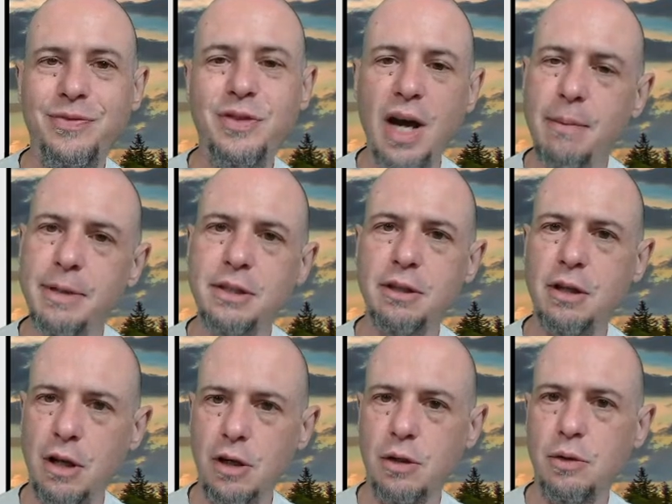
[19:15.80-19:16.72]
dumbest
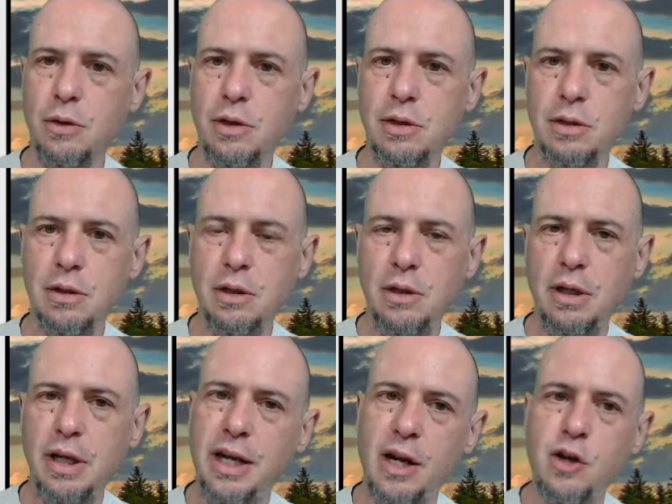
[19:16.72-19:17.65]
code,
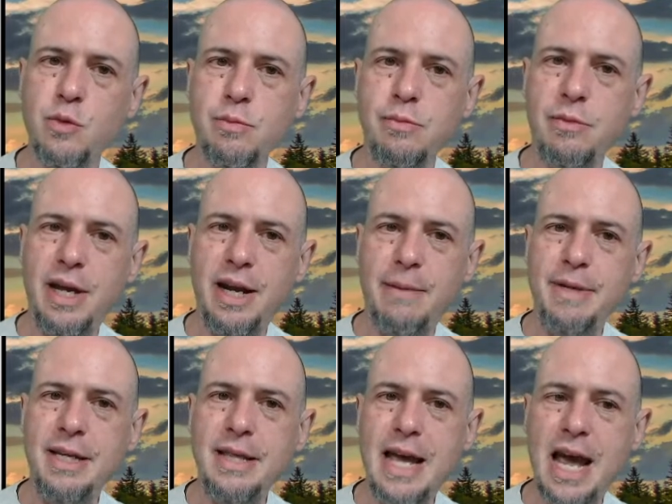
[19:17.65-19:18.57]
and I don't and I
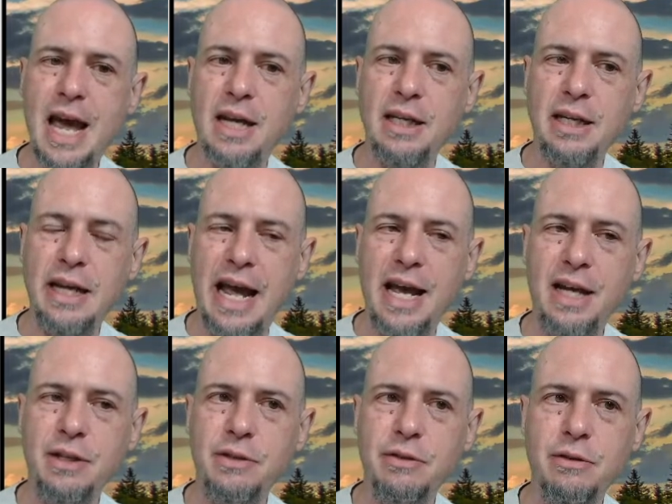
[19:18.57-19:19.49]
mean that
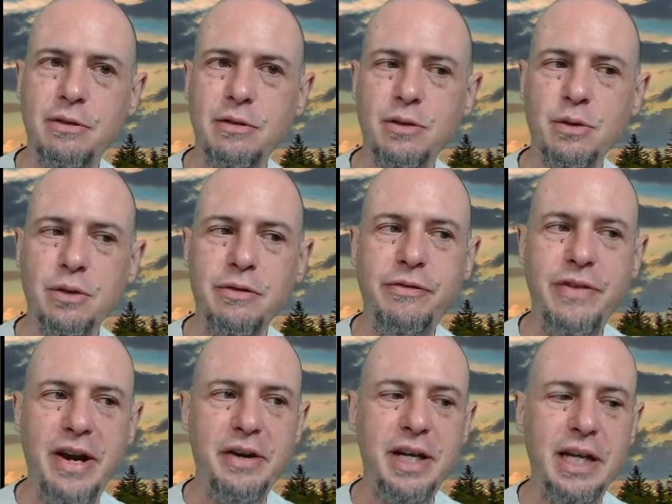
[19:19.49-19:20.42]
as sort of
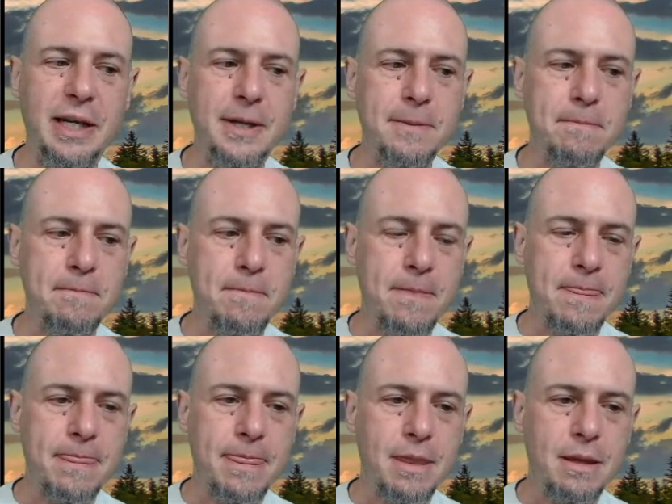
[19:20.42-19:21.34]
very,
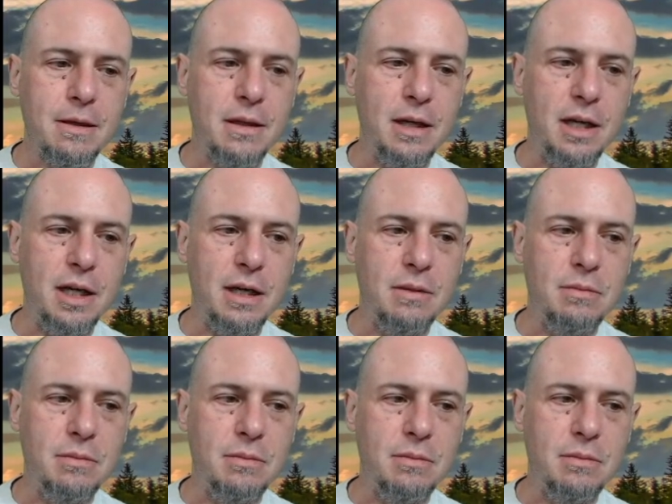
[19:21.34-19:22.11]
um,